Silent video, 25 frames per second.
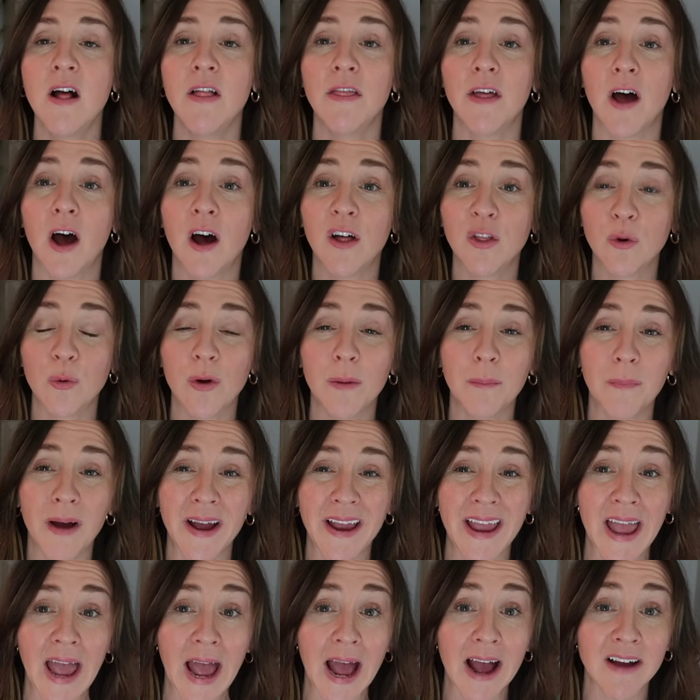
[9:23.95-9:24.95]
The other one
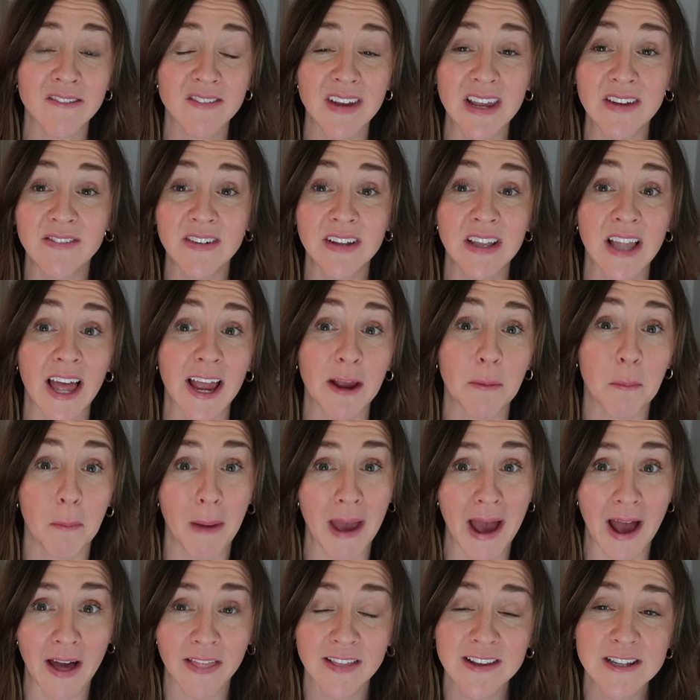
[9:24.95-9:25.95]
might have even like
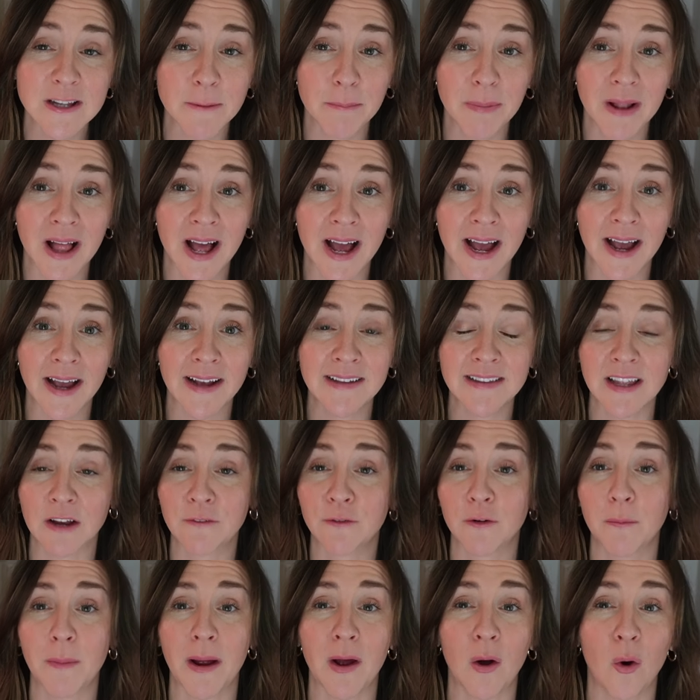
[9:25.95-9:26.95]
math supplies. Like
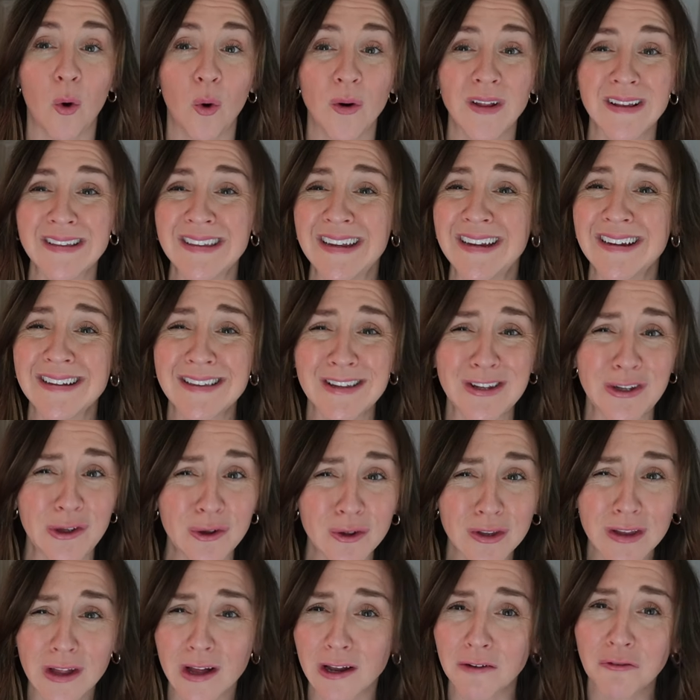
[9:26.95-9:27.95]
for my oldest, he doesn't
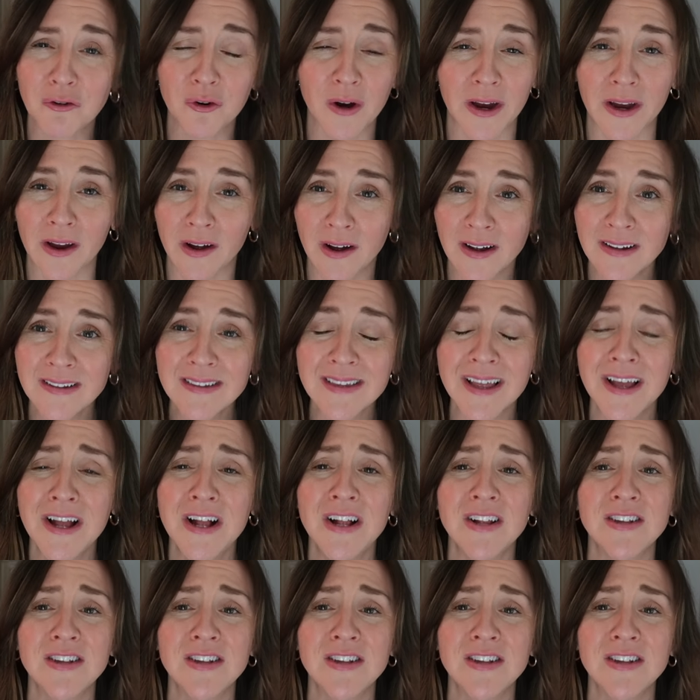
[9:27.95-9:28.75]
use a lot of crayons.